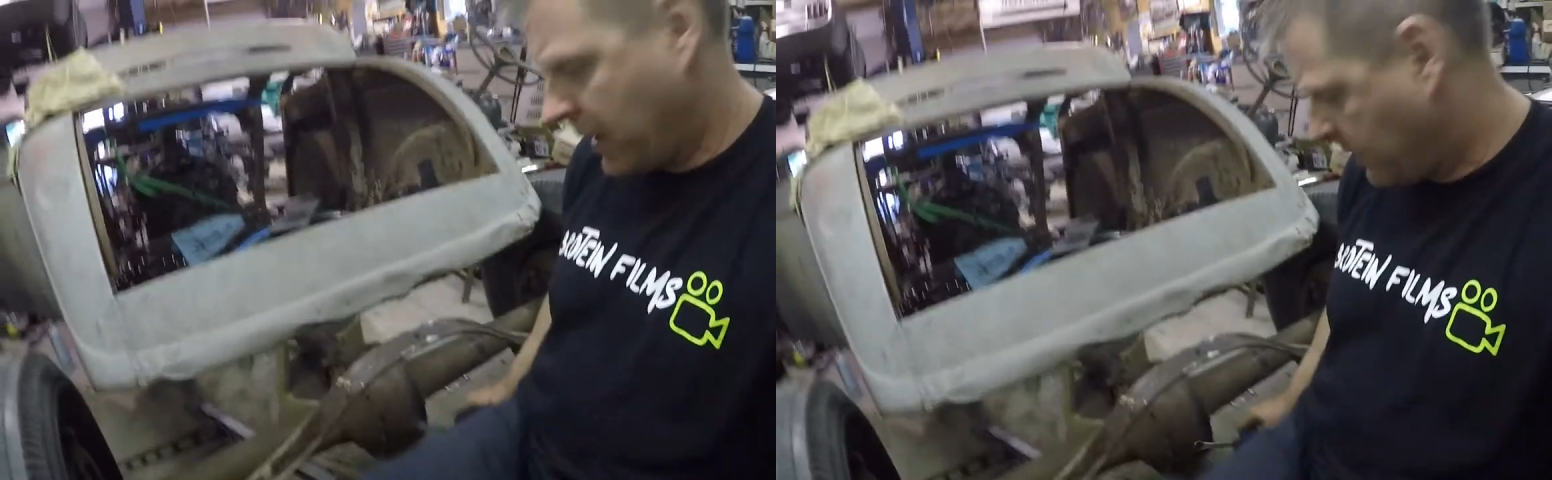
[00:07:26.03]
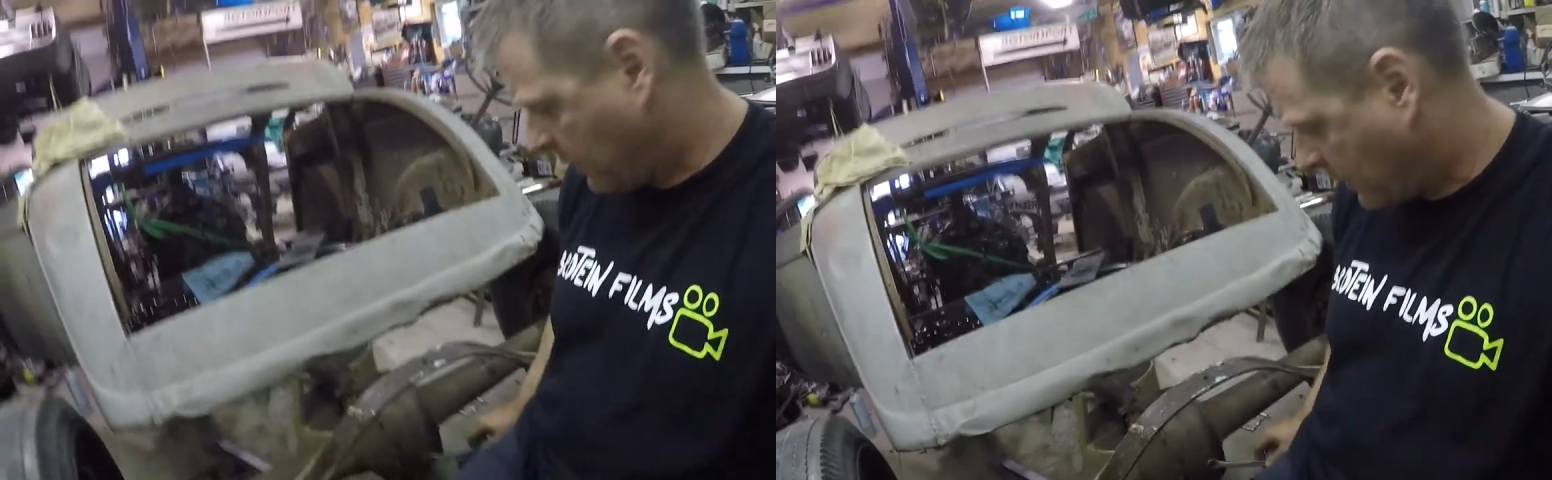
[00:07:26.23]

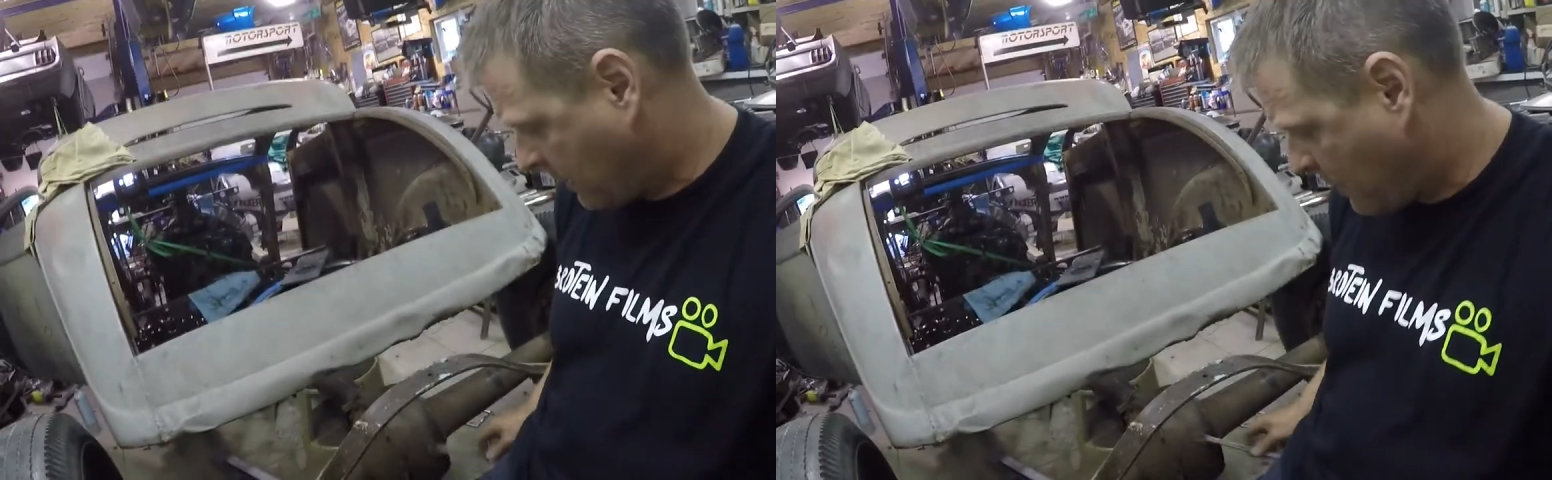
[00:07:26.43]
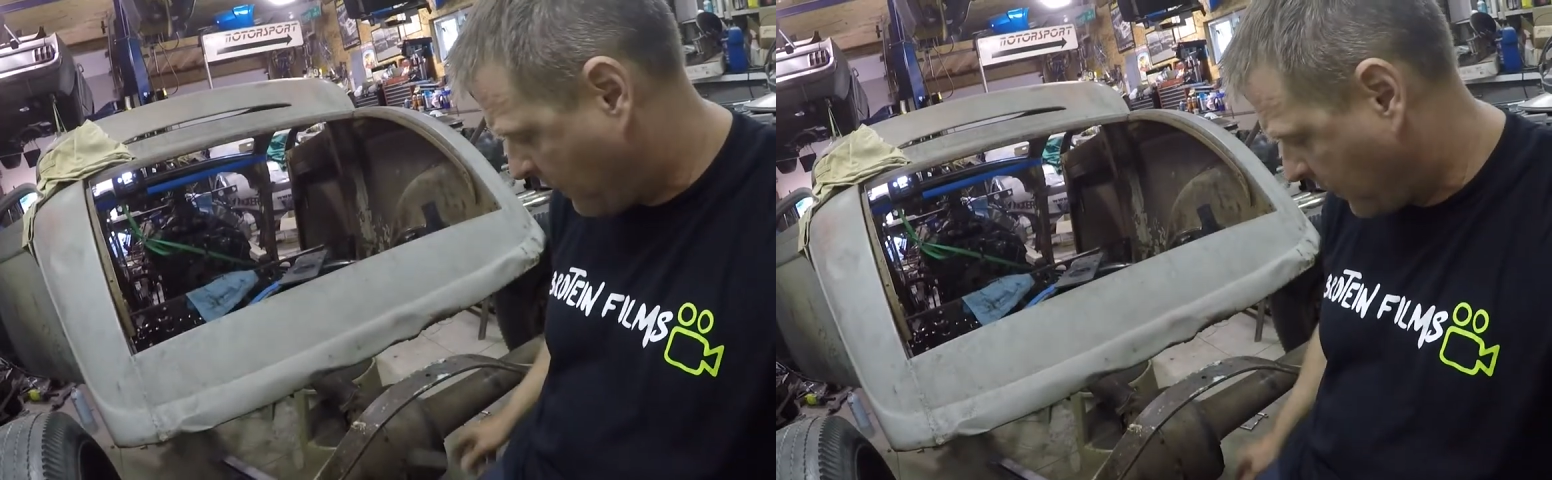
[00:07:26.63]
that'll come
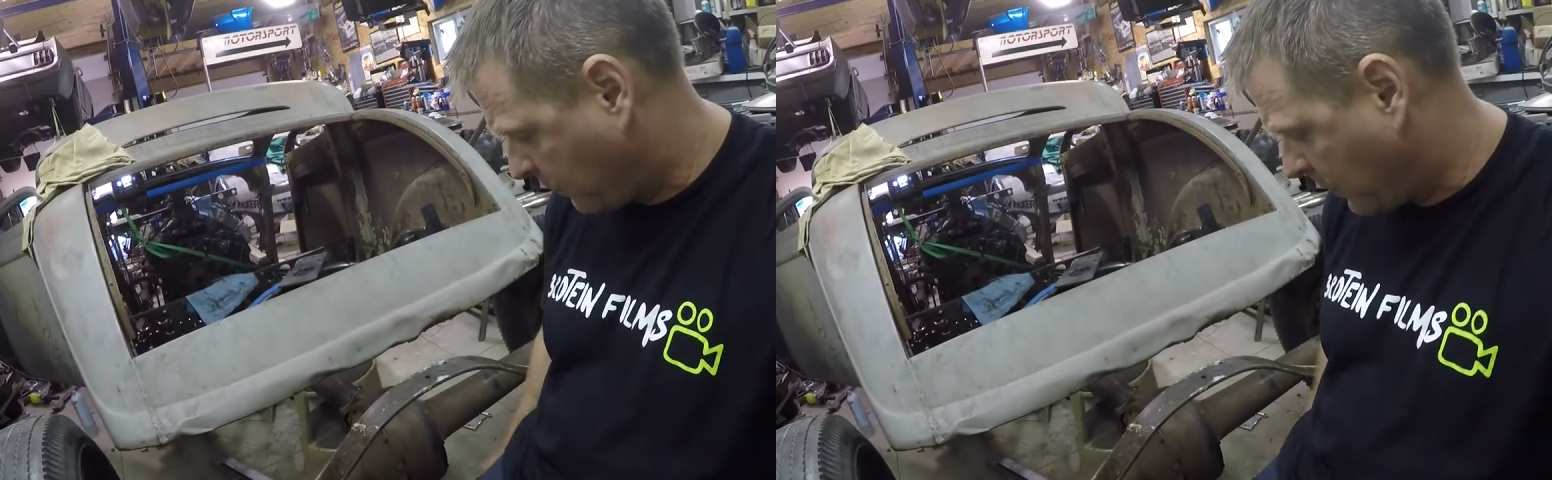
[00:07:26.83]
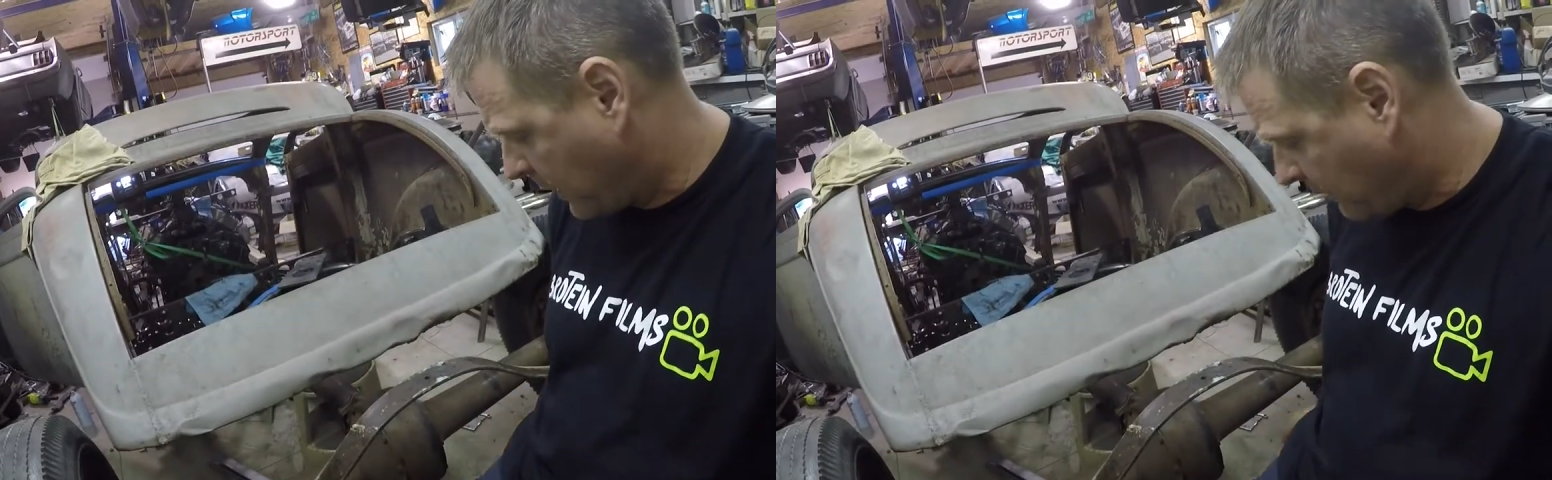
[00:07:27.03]
off this
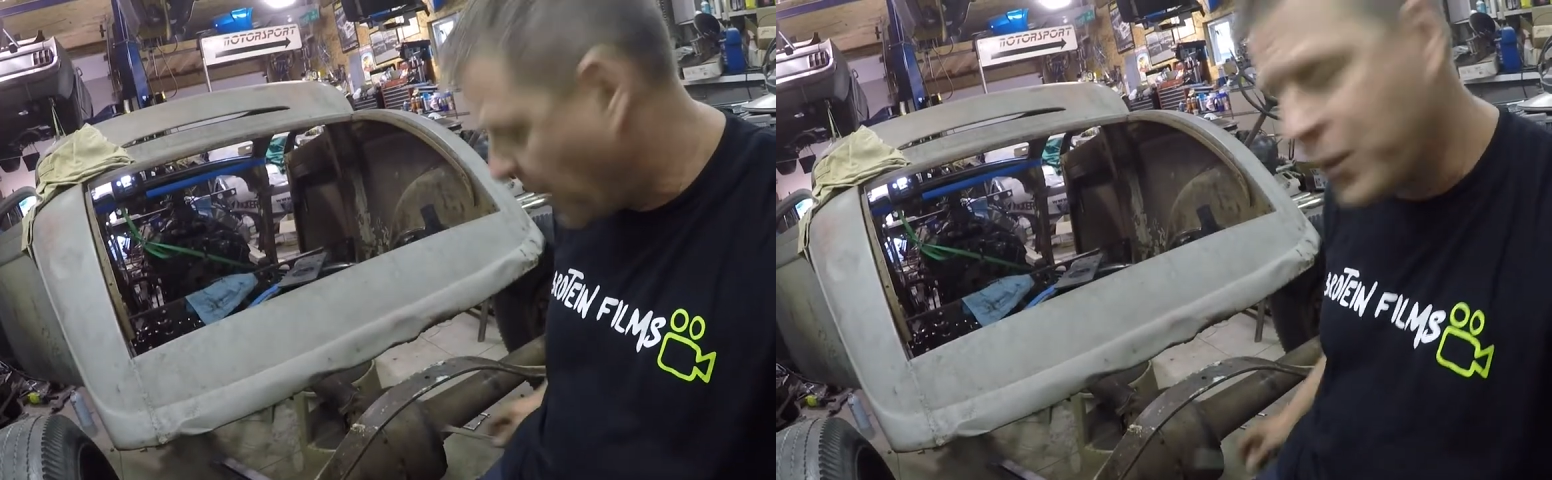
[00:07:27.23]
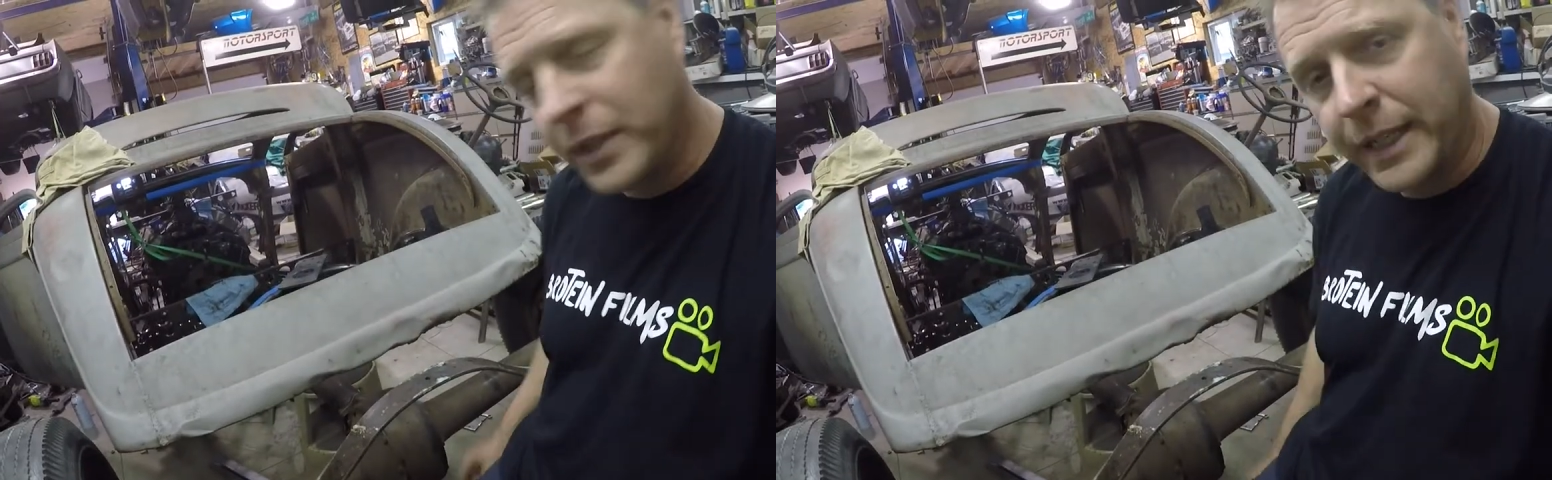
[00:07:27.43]
rear end
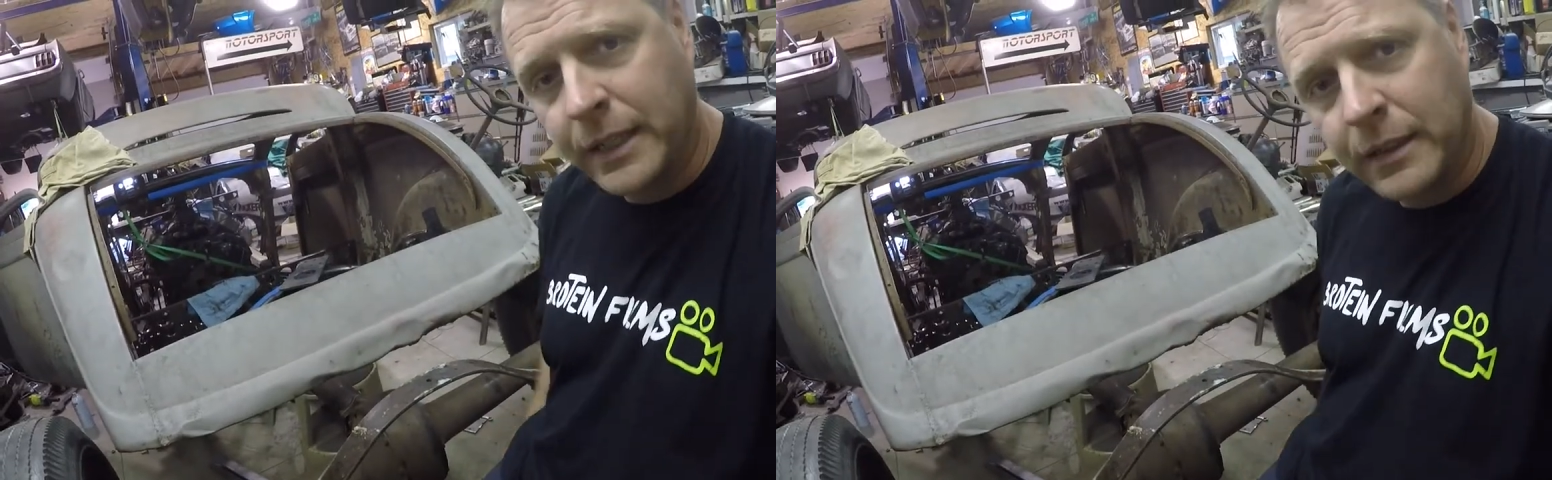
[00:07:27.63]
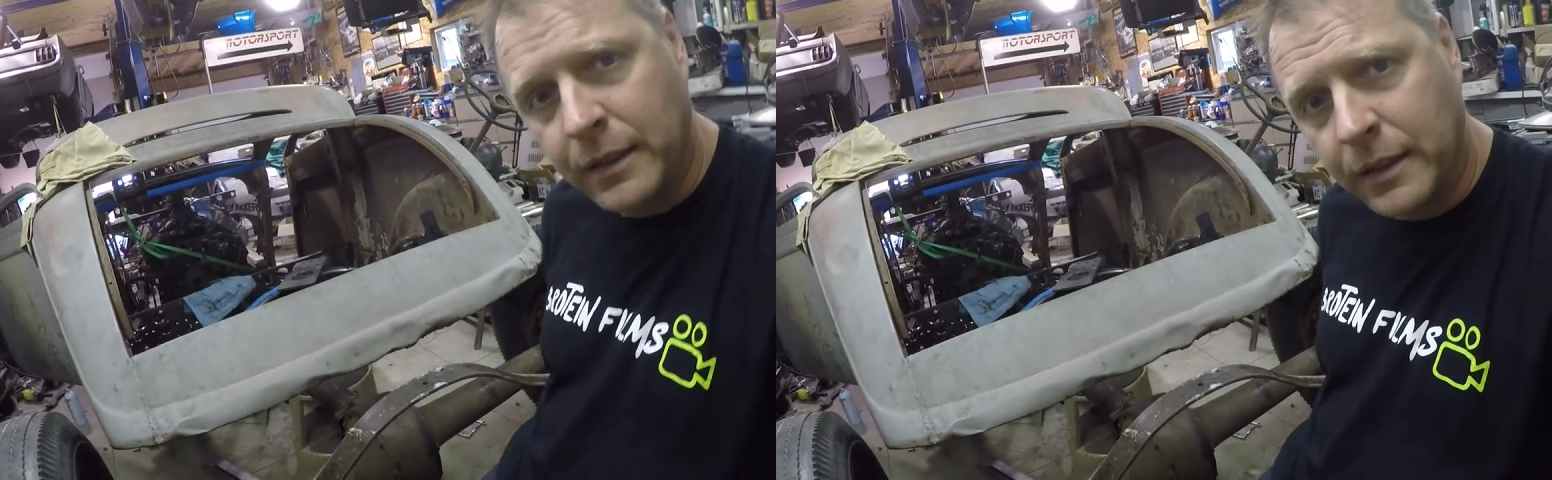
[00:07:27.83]
eventually.
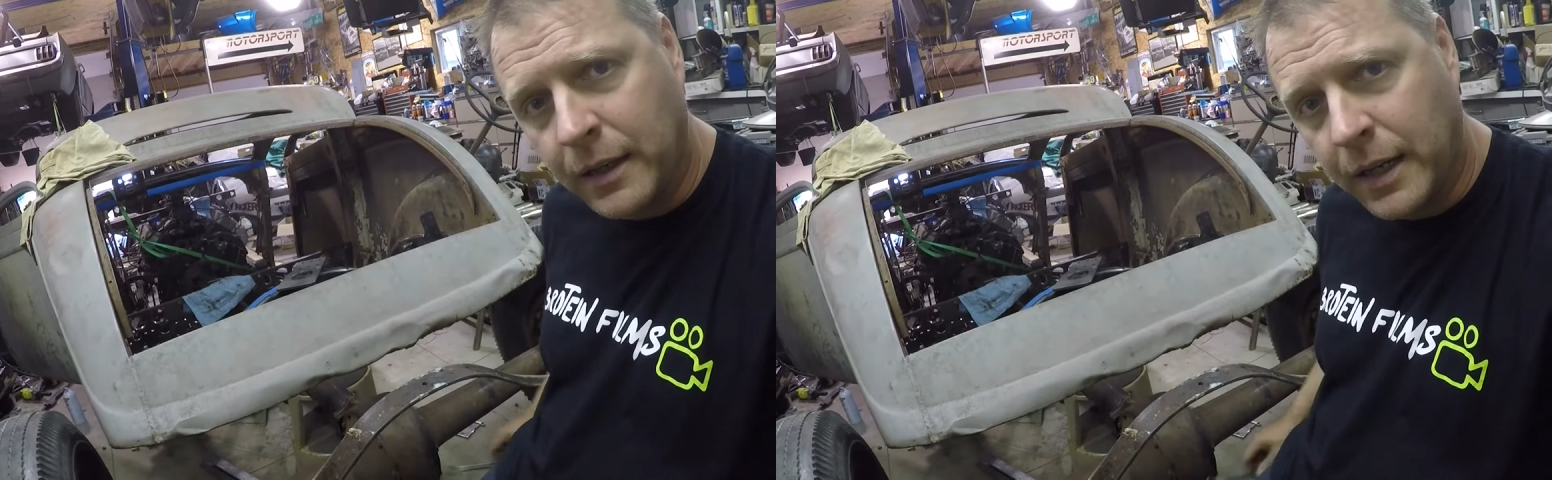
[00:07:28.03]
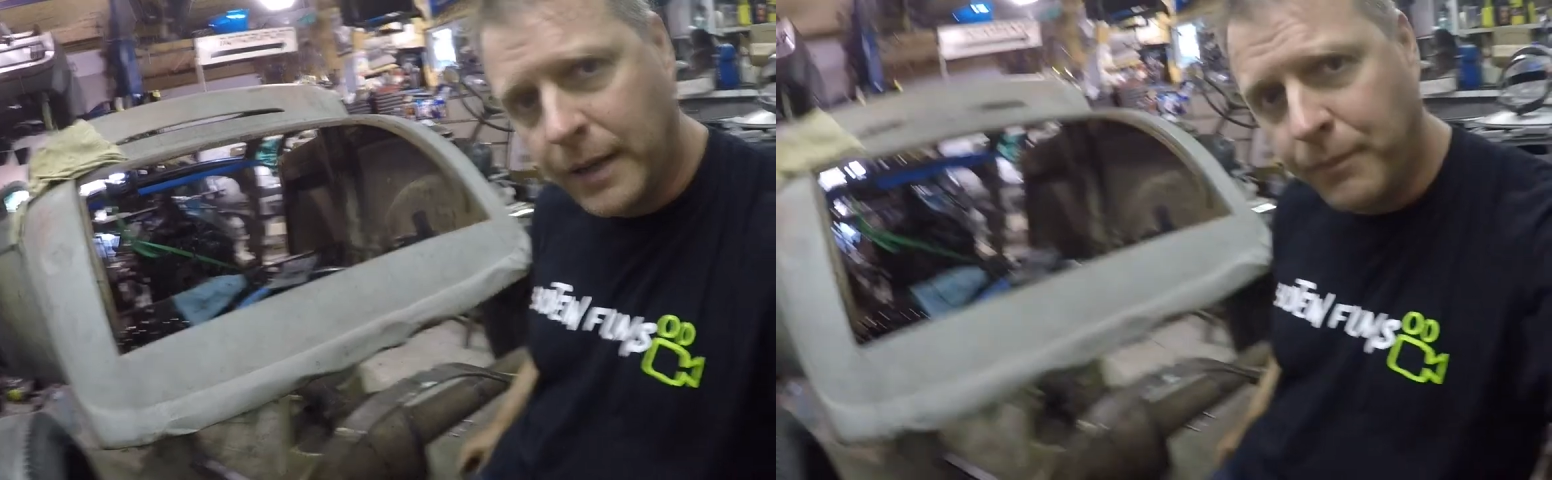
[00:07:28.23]

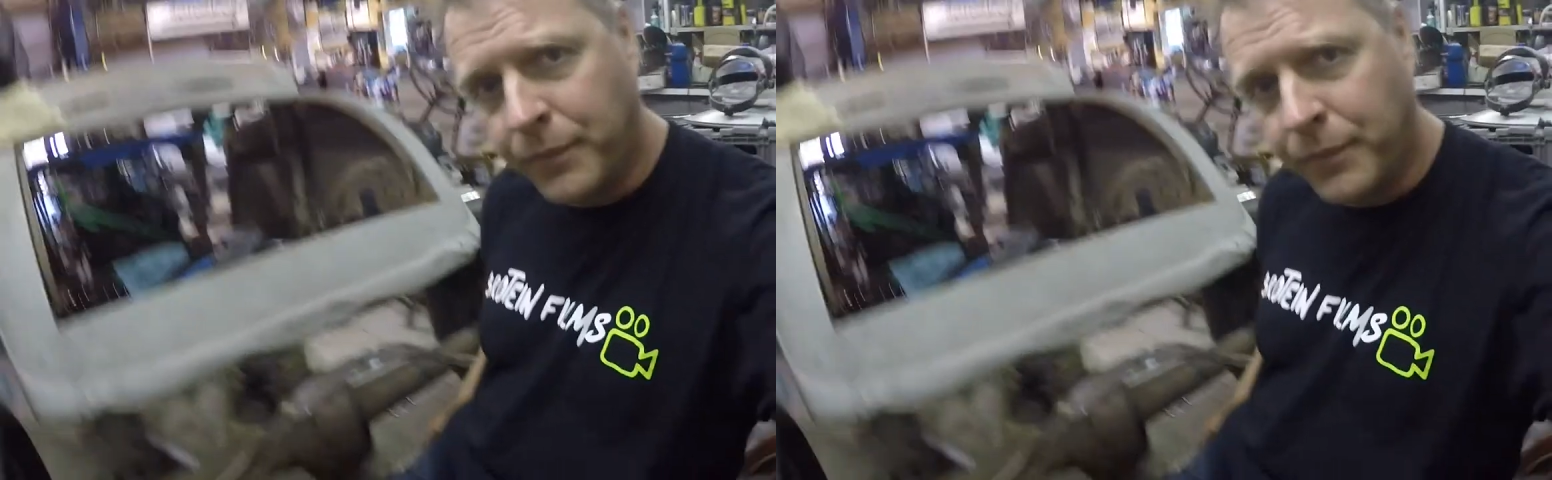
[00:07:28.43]
Um,